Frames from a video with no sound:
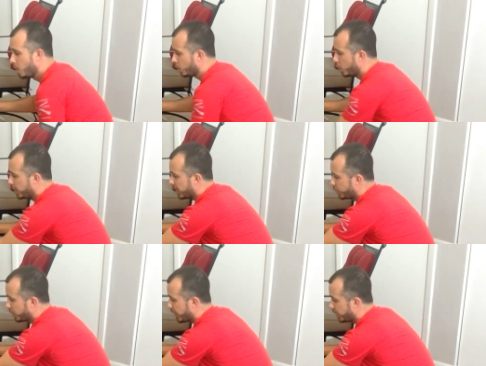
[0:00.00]
you could
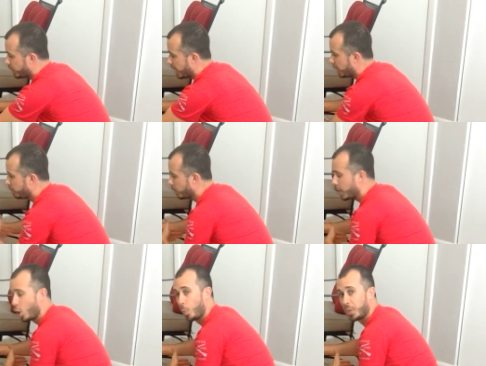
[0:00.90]
potentially catch that
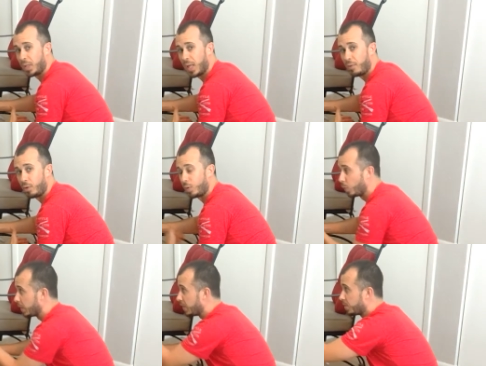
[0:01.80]
and open the lever and
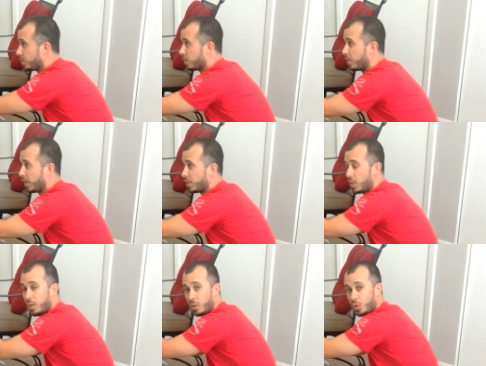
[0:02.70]
release the device to
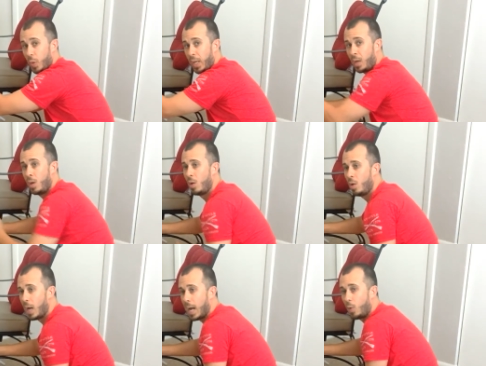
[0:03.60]
either swing
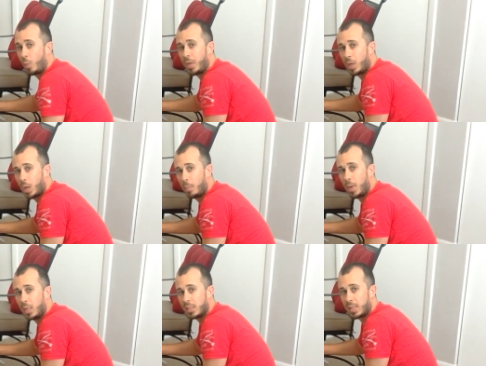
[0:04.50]
or become
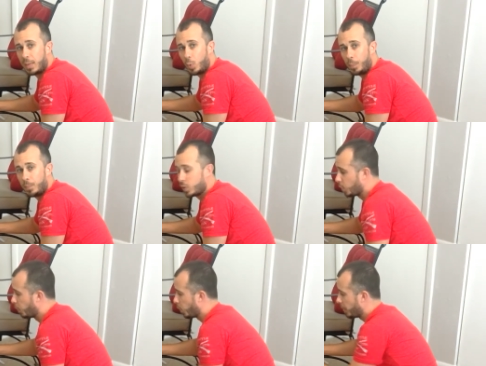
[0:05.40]
unstable. So
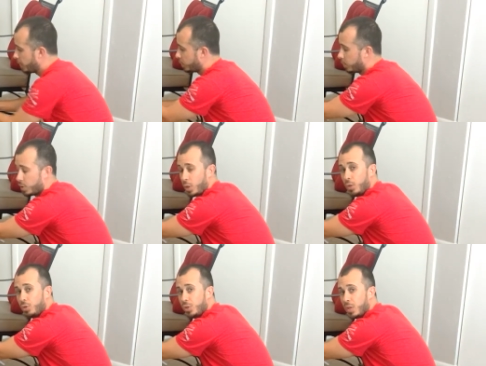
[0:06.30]
we want to make sure that this
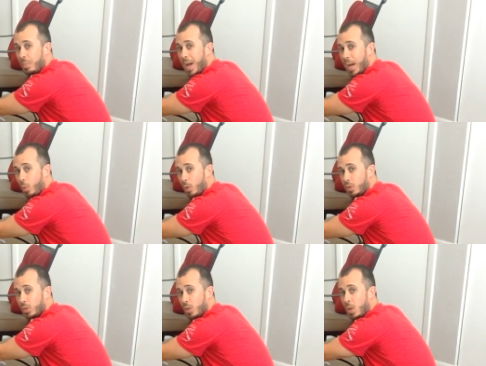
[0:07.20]
closes to the
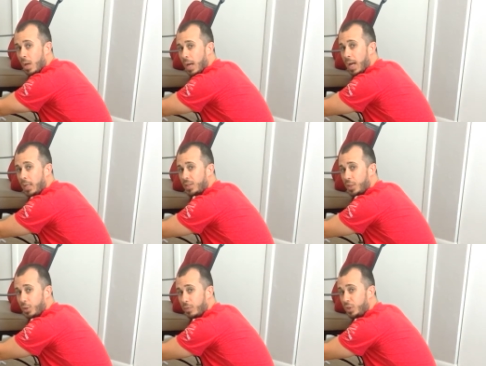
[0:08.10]
backwards
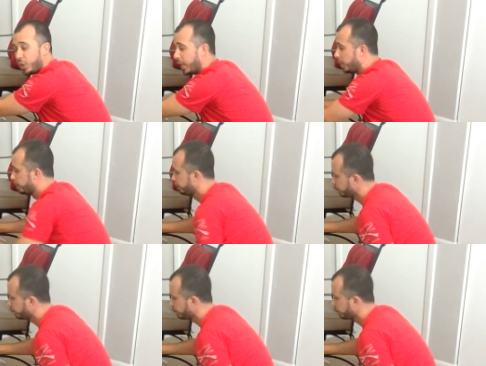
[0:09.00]
section of the chair.